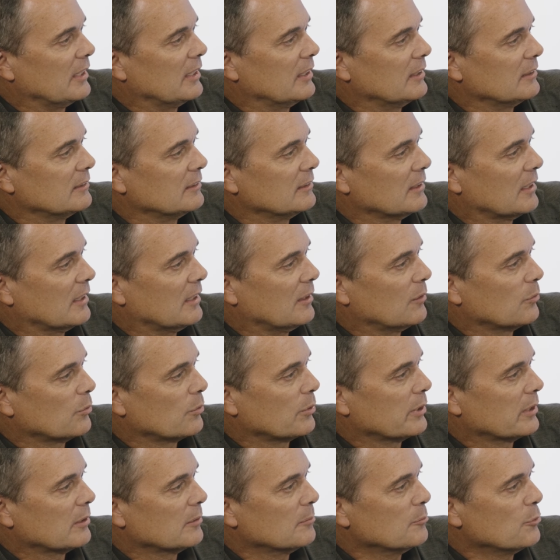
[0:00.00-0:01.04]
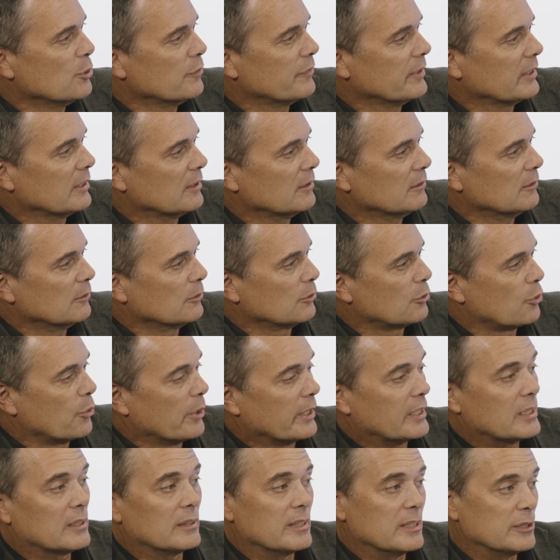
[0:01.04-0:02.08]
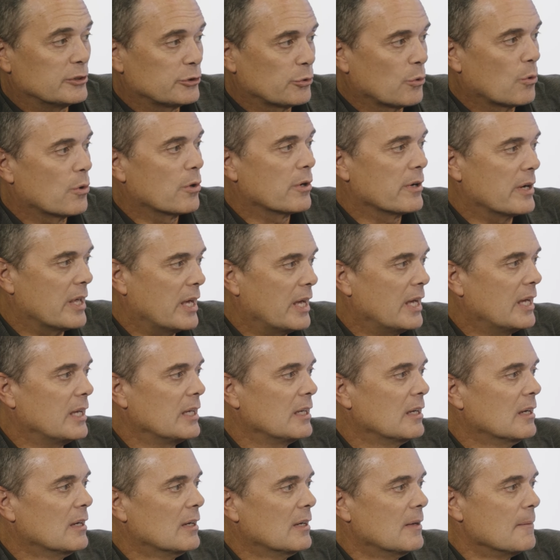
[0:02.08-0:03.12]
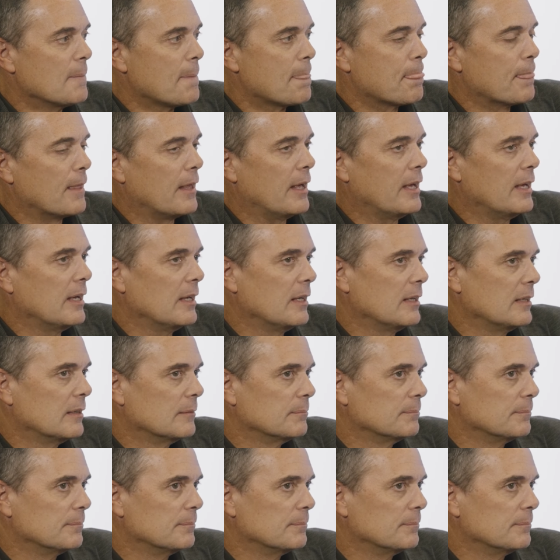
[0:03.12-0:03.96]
and uh, we're moving quickly toward a, a